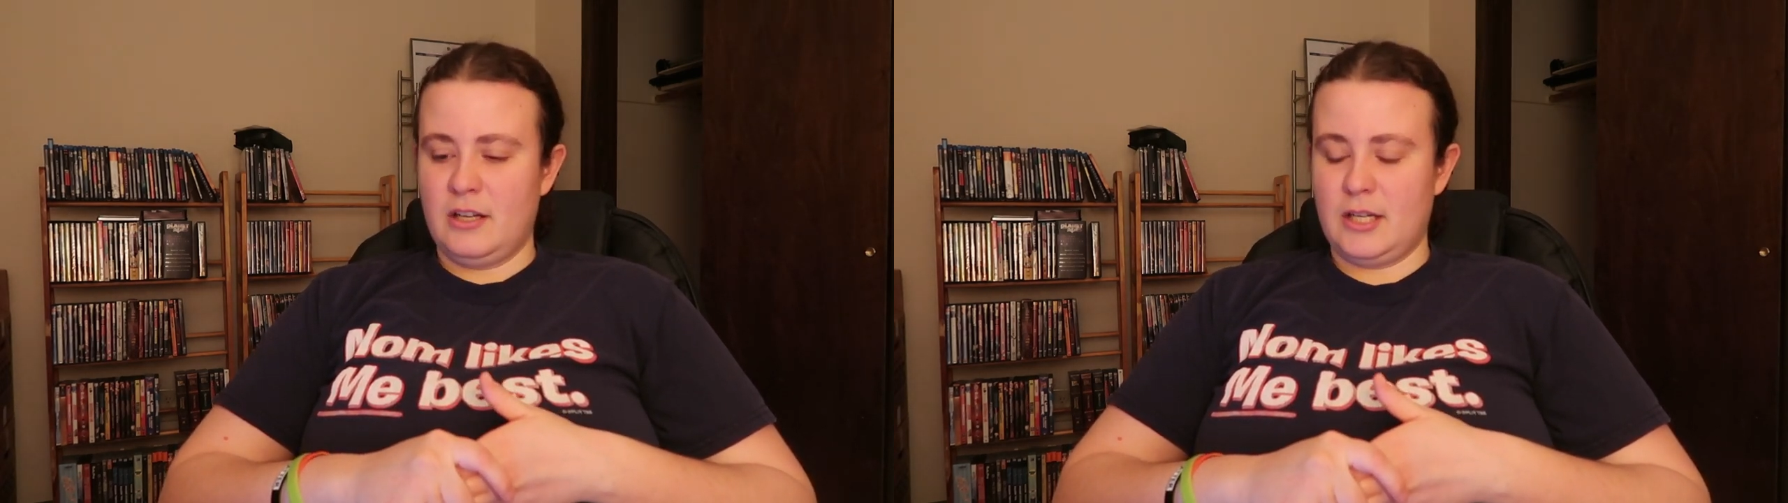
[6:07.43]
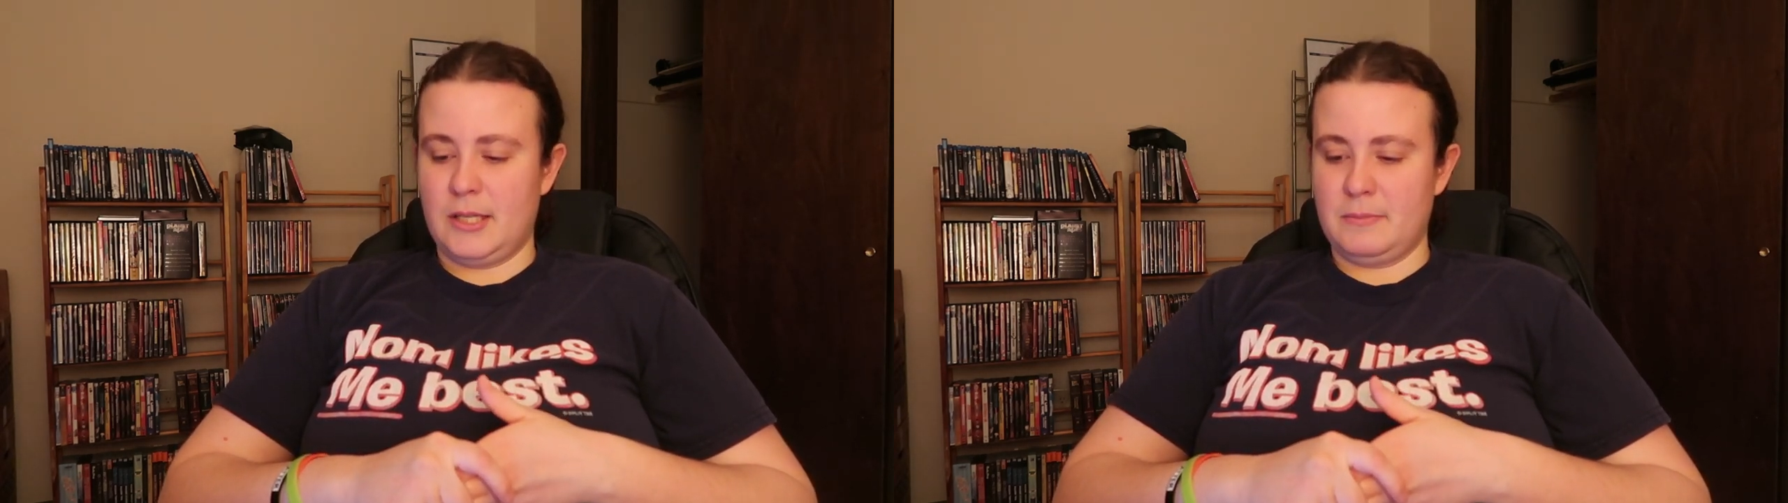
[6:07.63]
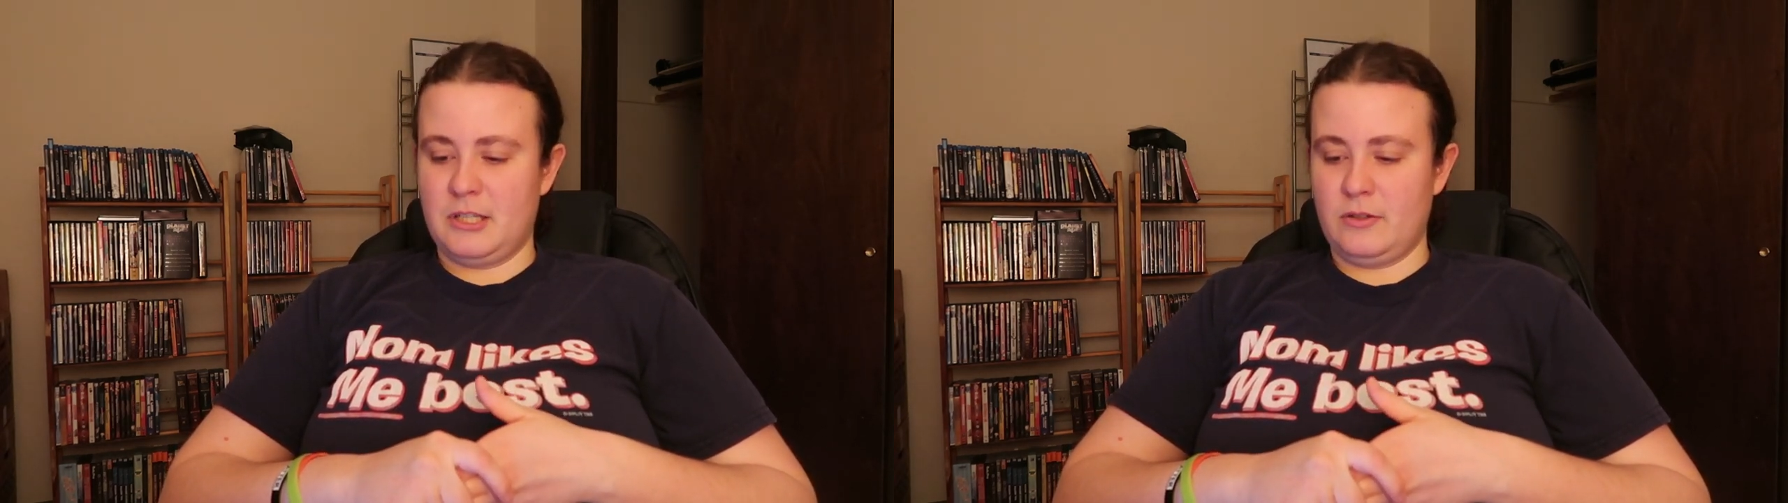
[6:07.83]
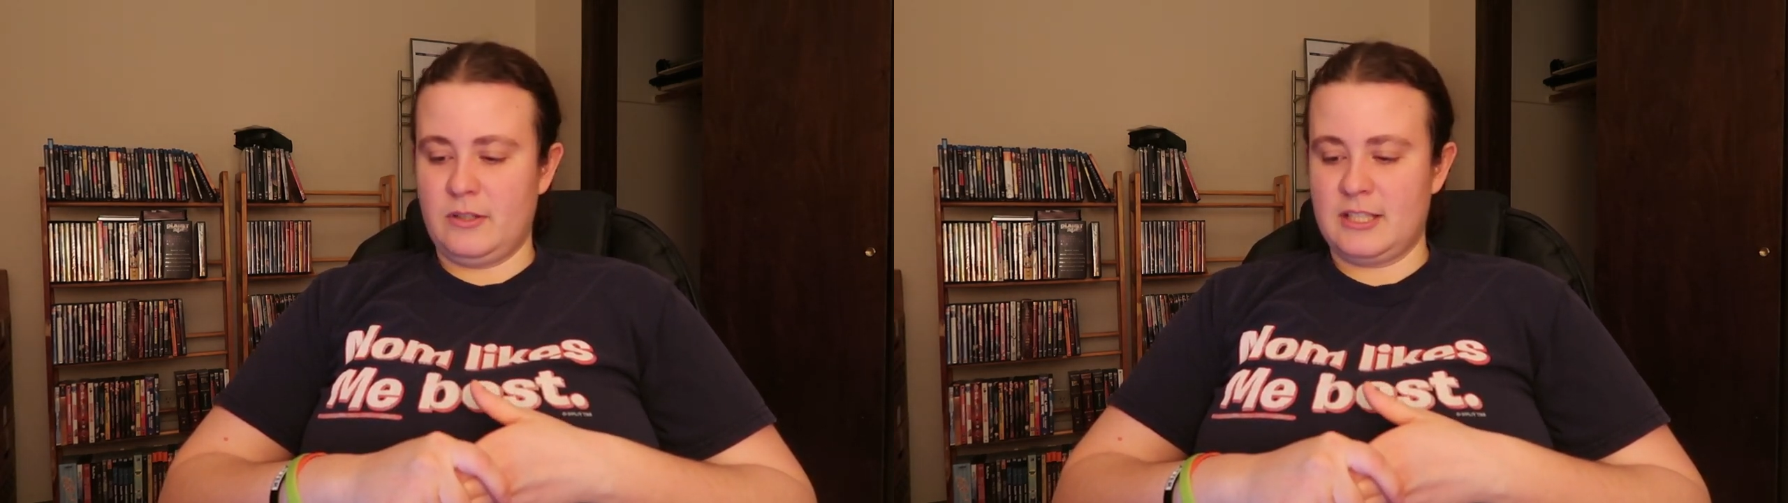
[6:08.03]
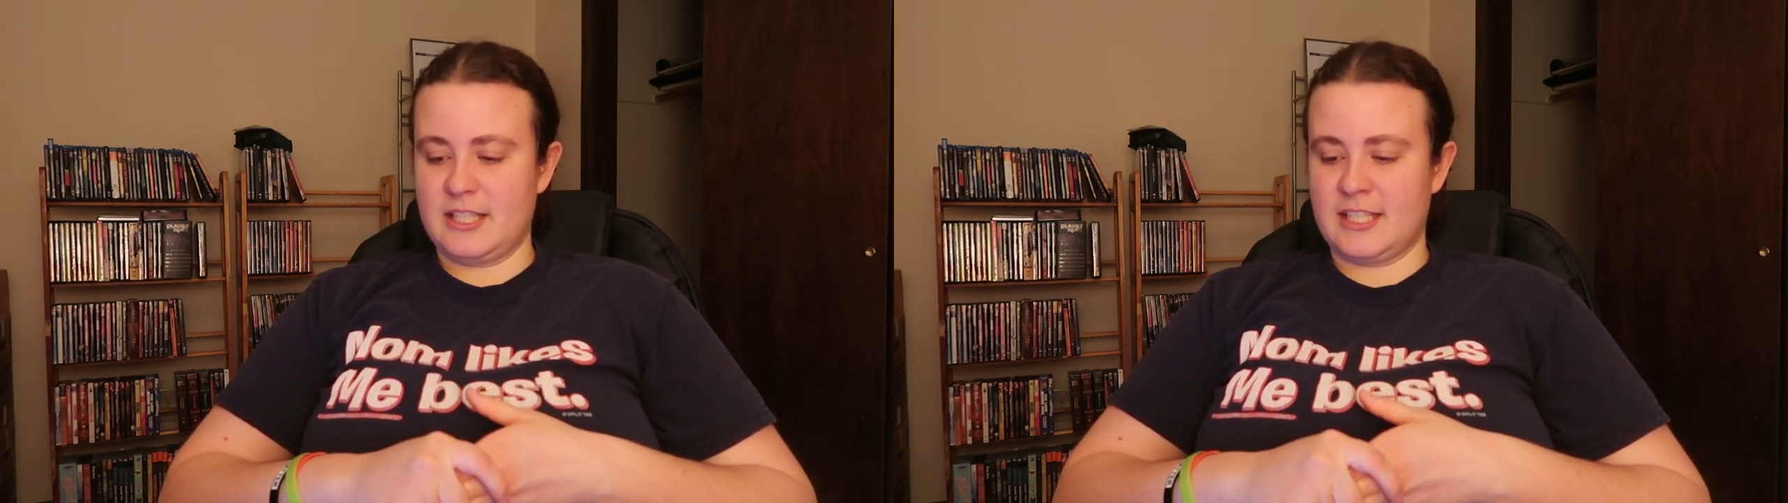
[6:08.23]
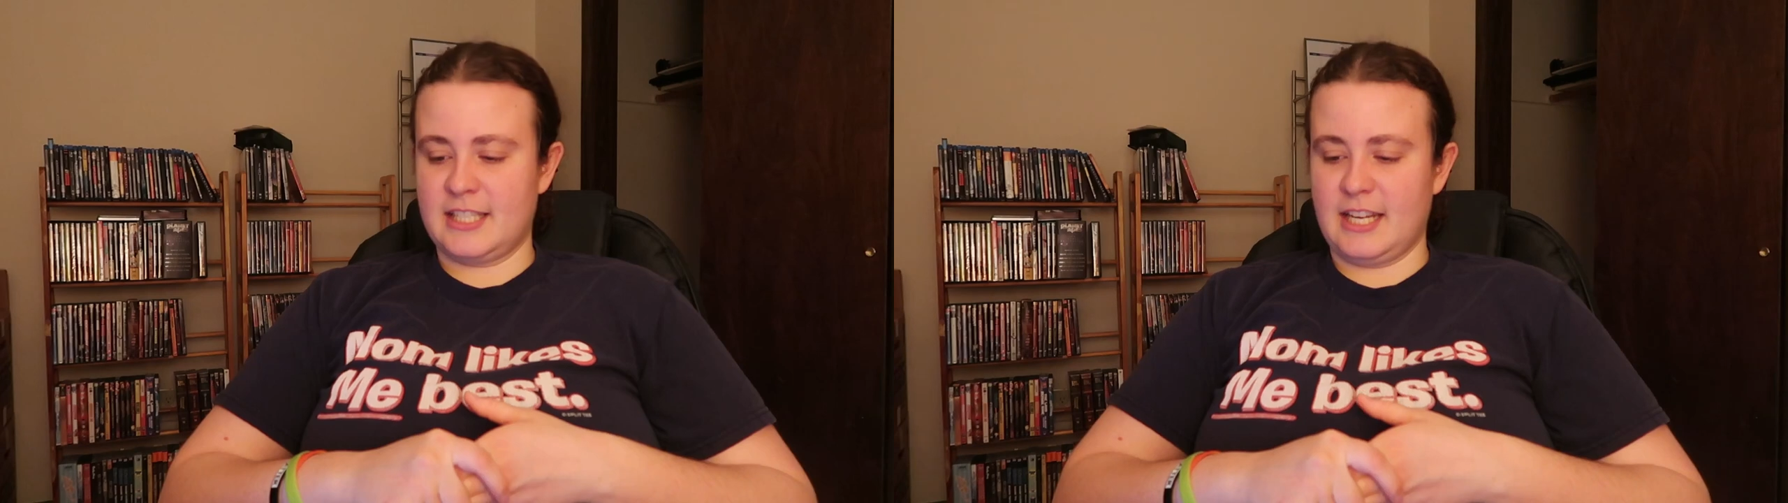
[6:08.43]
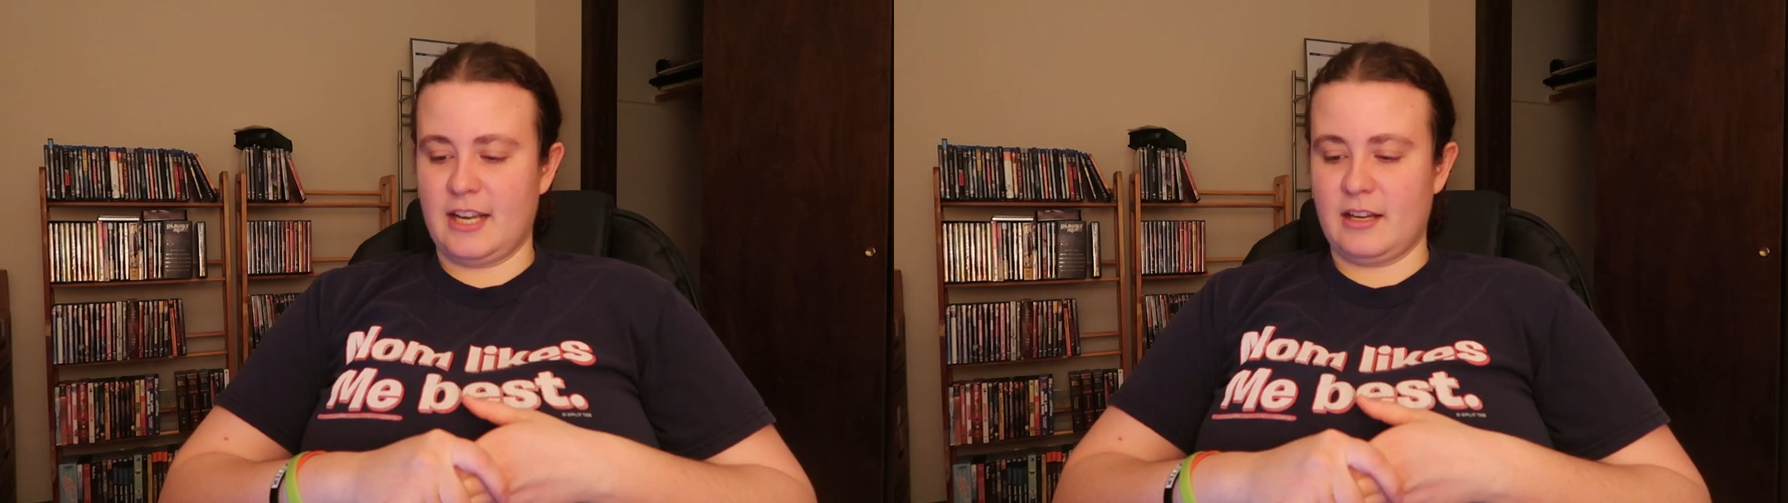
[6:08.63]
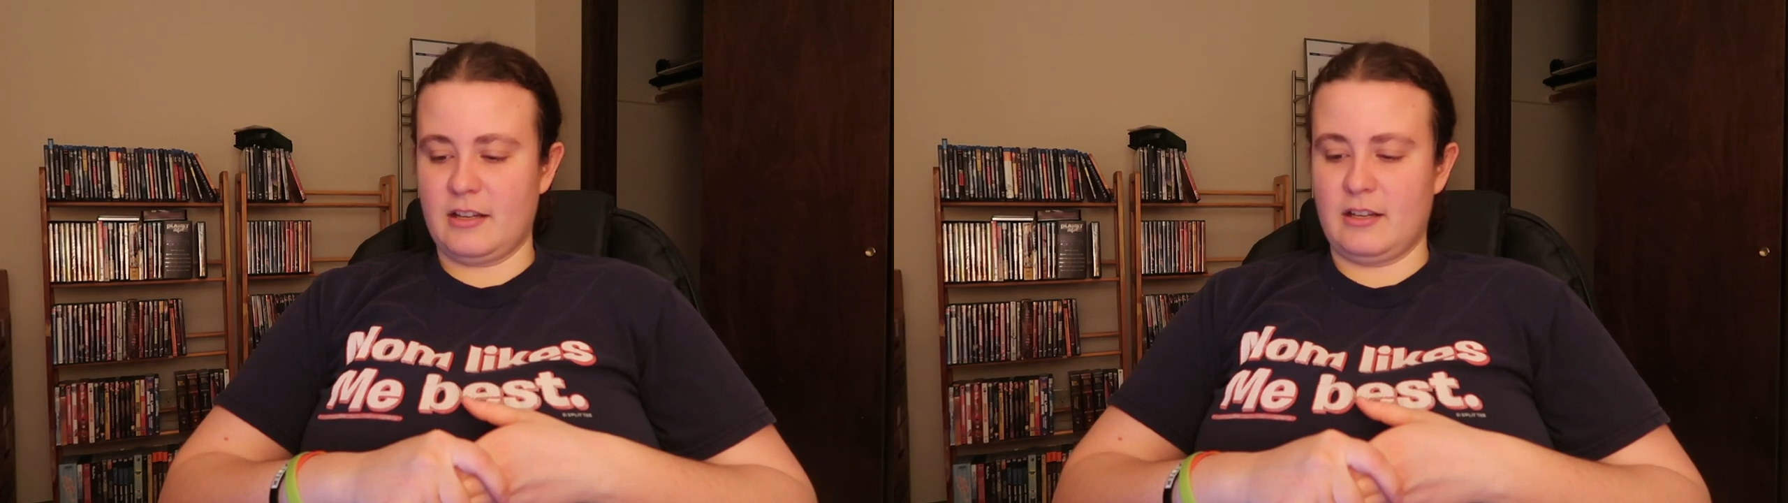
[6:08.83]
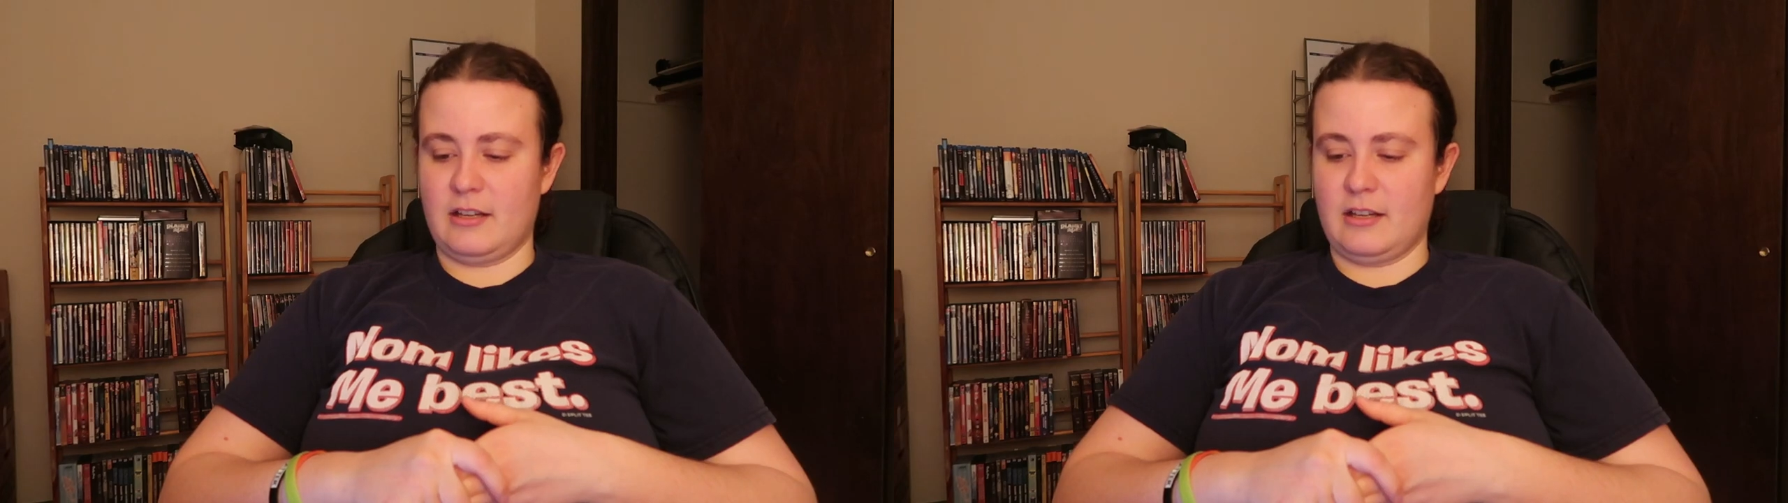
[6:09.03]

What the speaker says: to assassinate